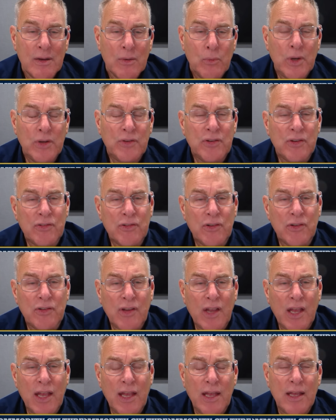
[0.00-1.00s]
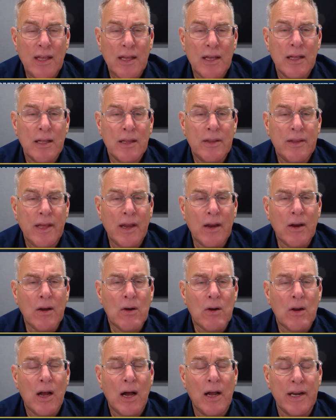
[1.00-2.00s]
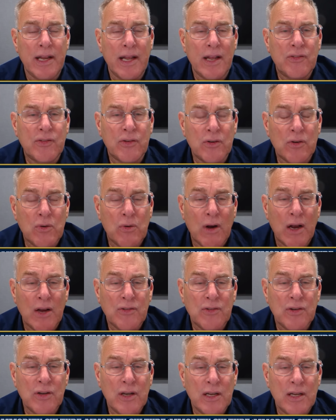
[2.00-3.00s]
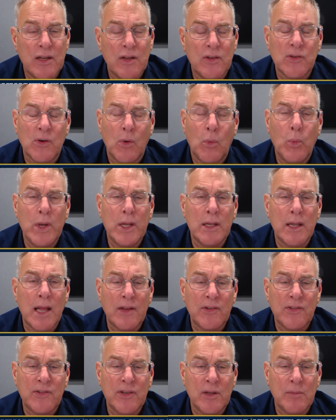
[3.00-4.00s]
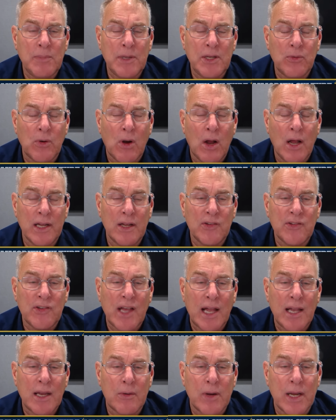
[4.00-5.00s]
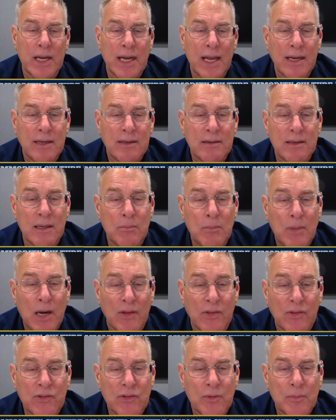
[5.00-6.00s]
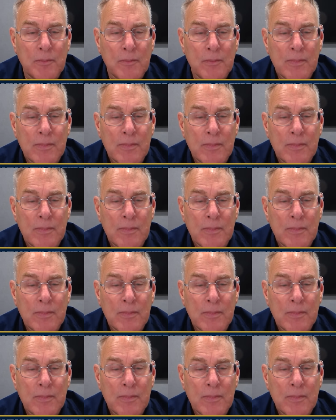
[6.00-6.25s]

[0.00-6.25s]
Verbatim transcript: Which is to say, their unanswered question is, Will I still be drawing a salary in 18 months?